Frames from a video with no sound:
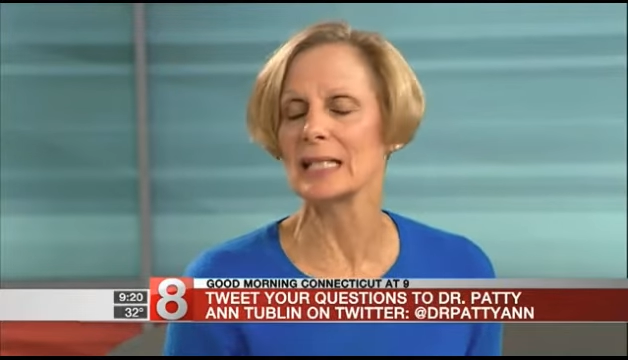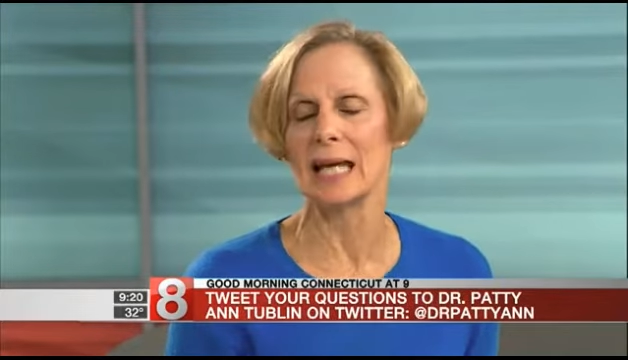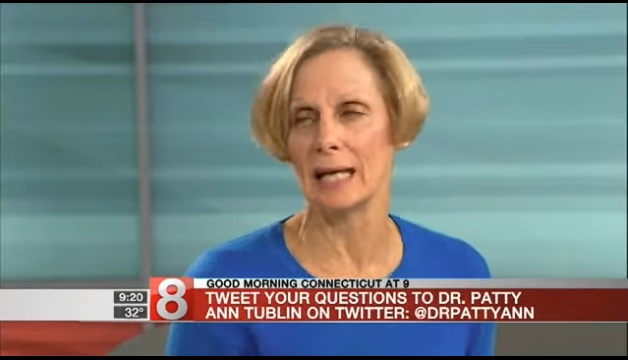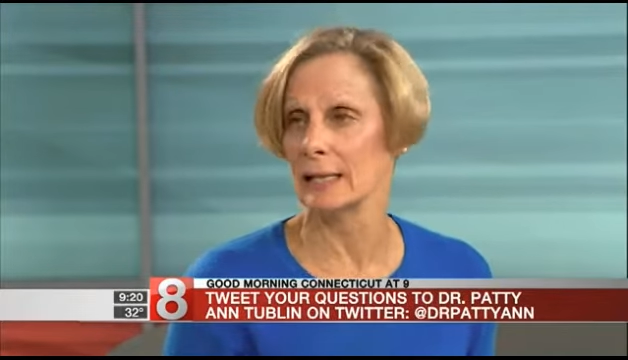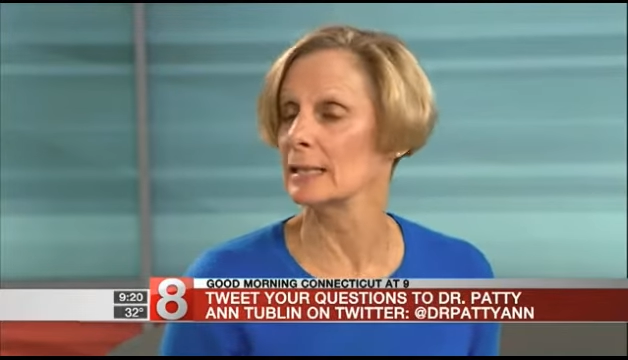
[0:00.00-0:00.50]

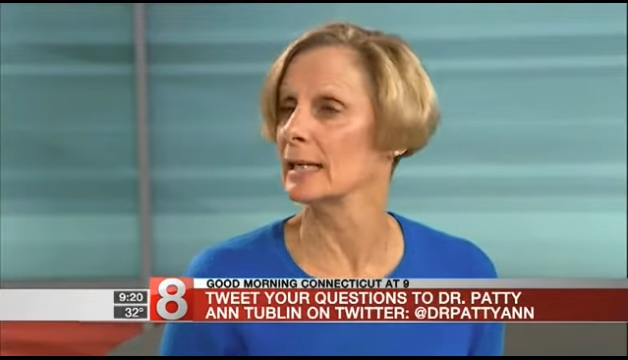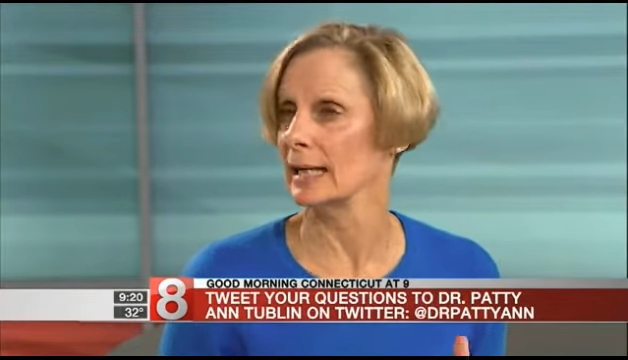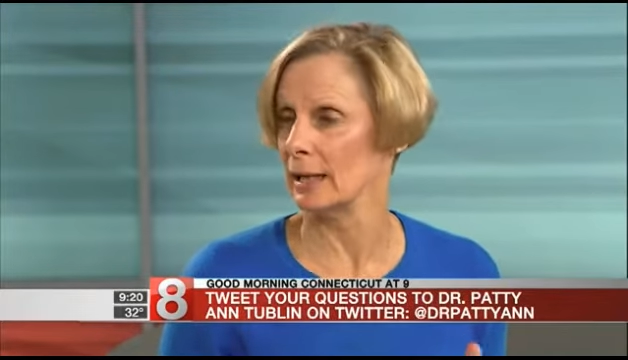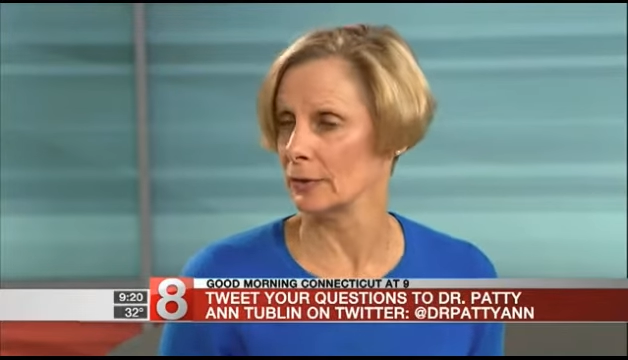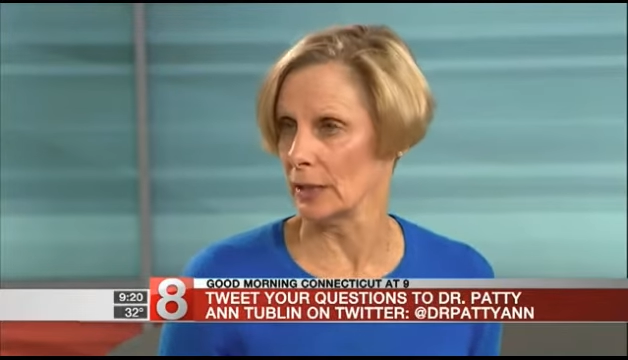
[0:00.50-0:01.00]
day in and
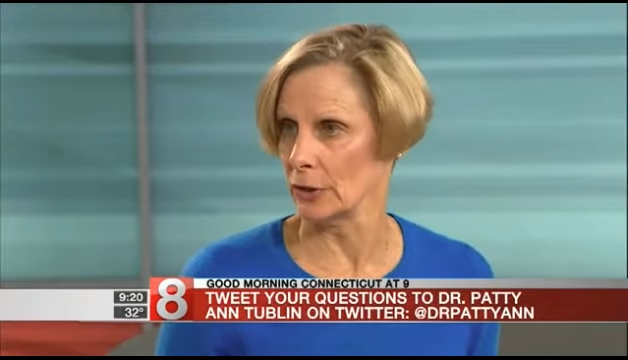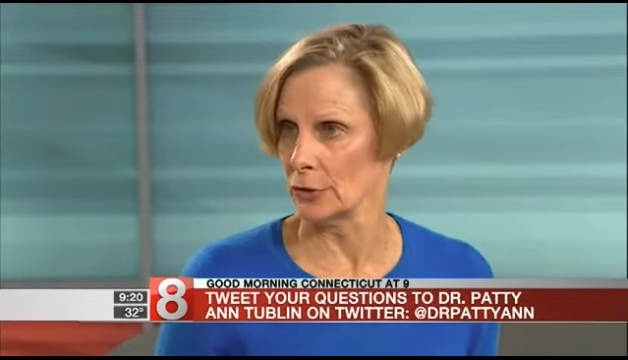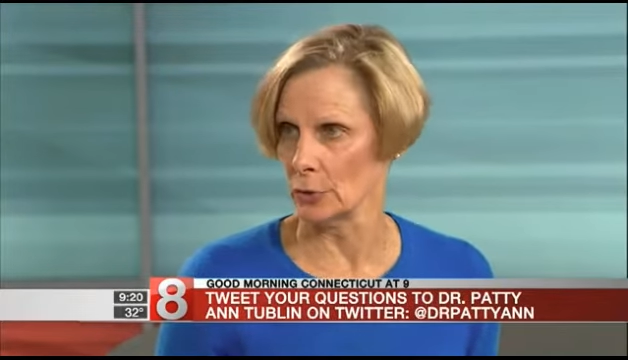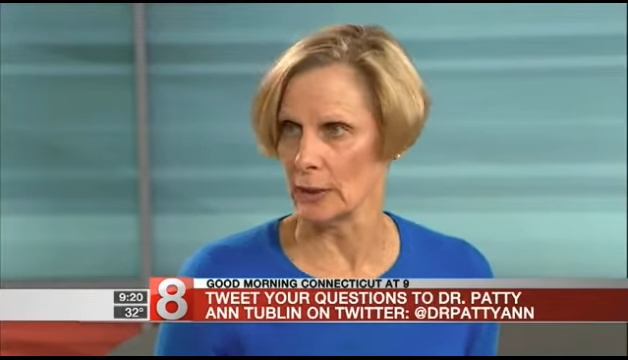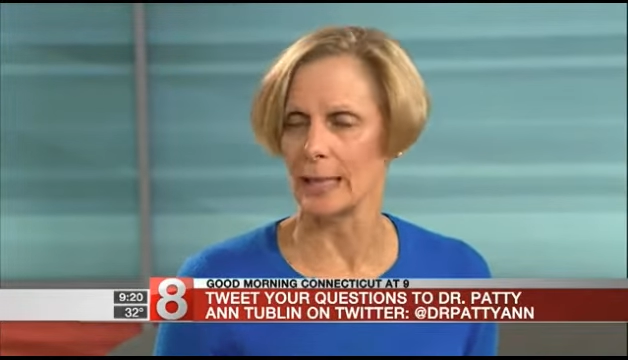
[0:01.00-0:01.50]
day out that you
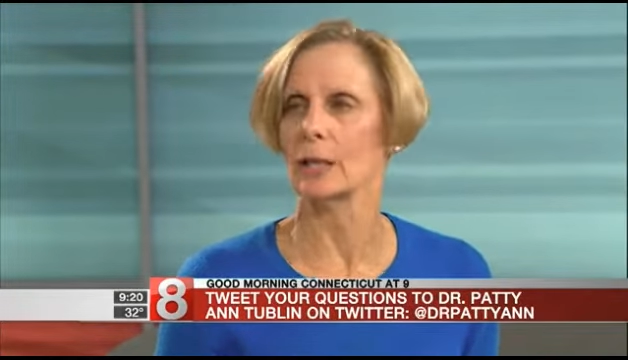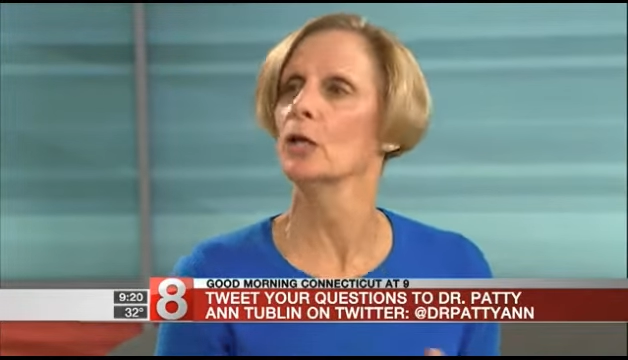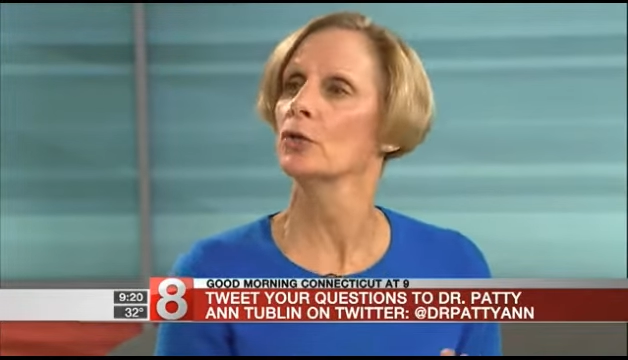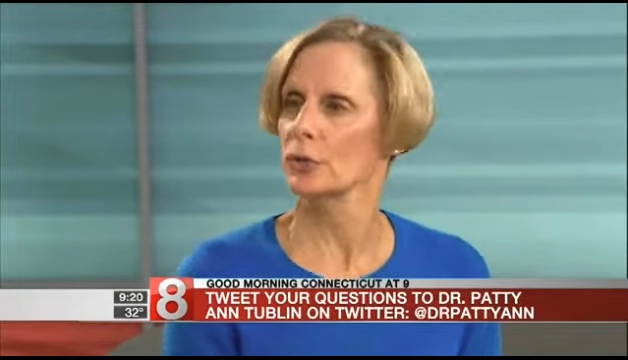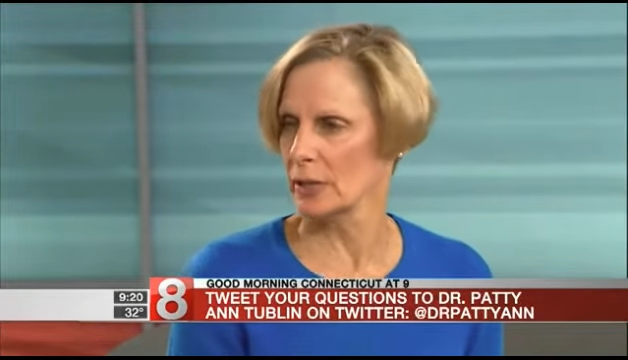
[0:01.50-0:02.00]
don't like.
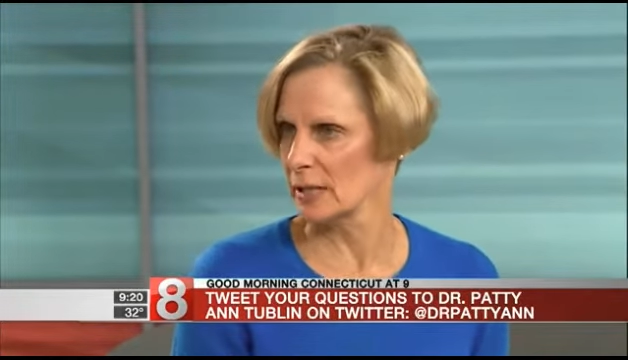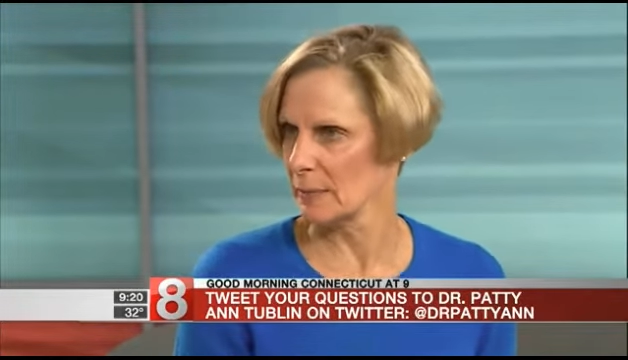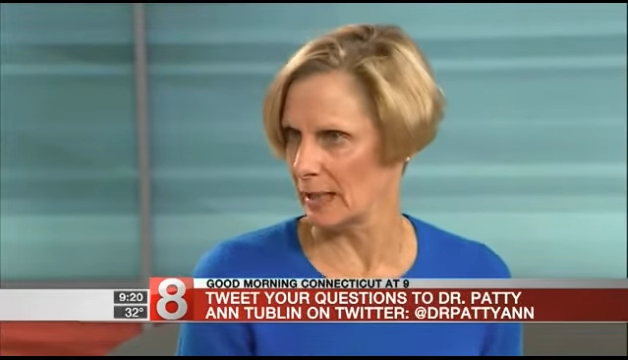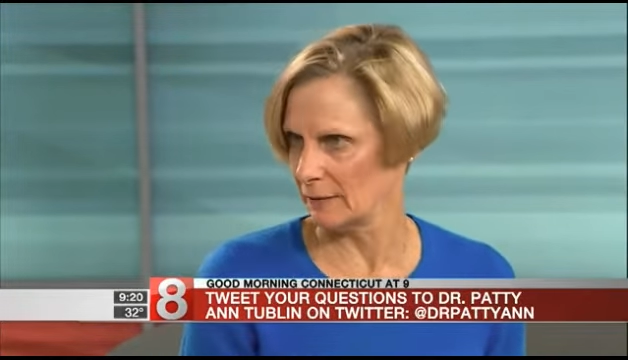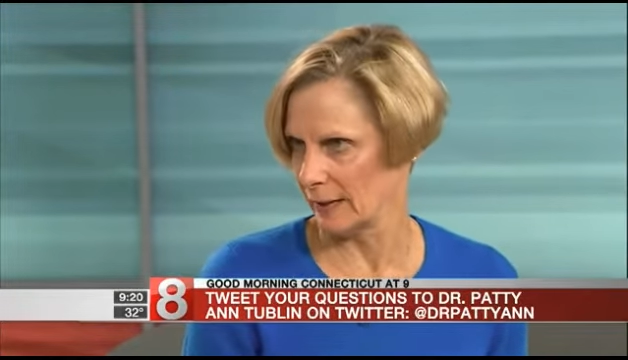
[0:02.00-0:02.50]
So this is
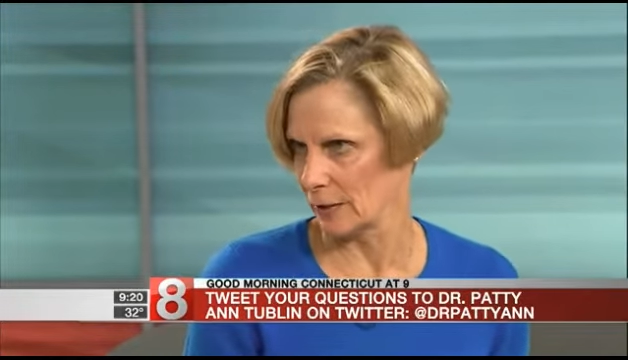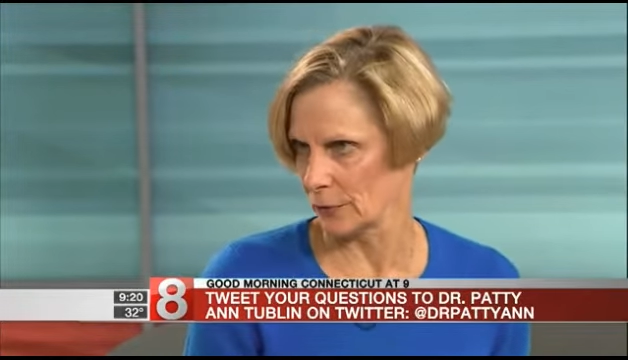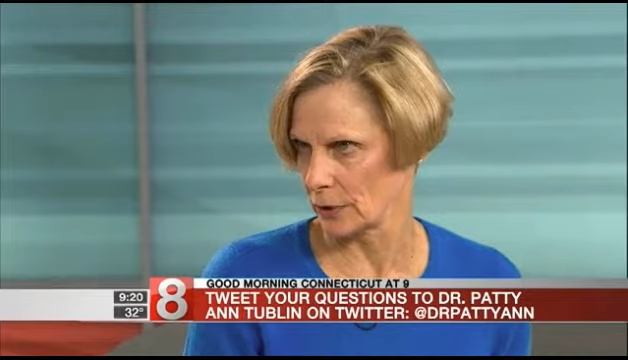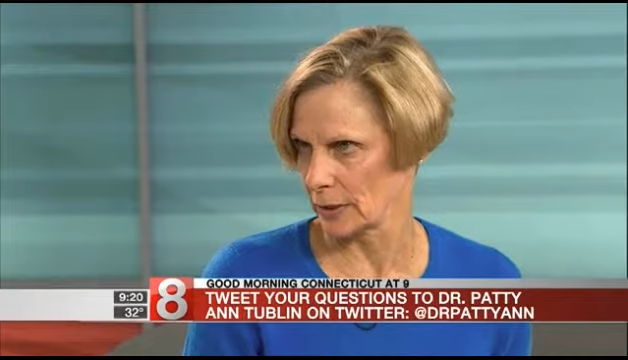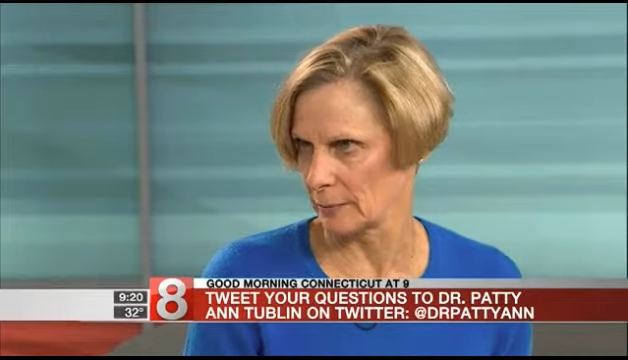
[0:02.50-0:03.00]
my advice for
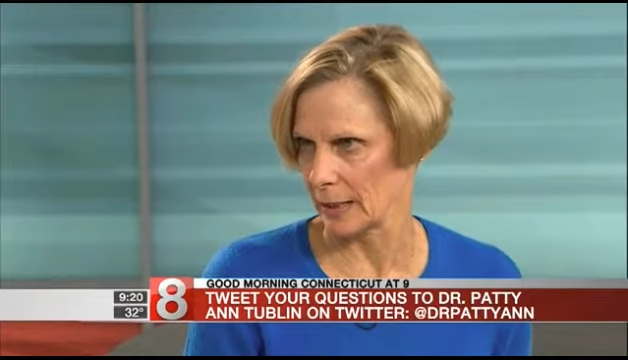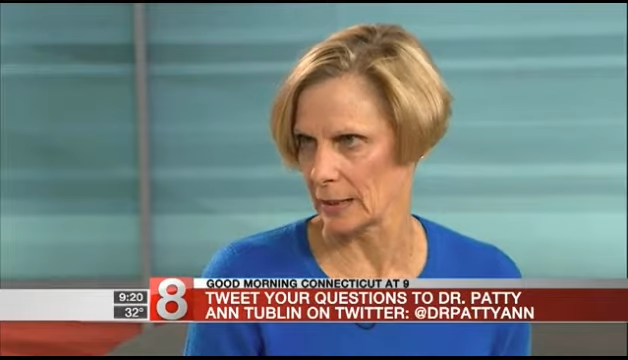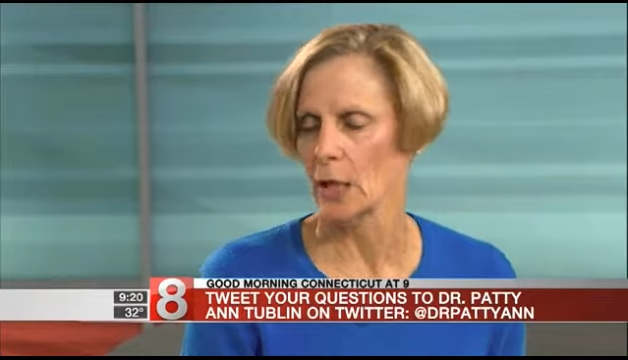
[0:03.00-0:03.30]
Elizabeth.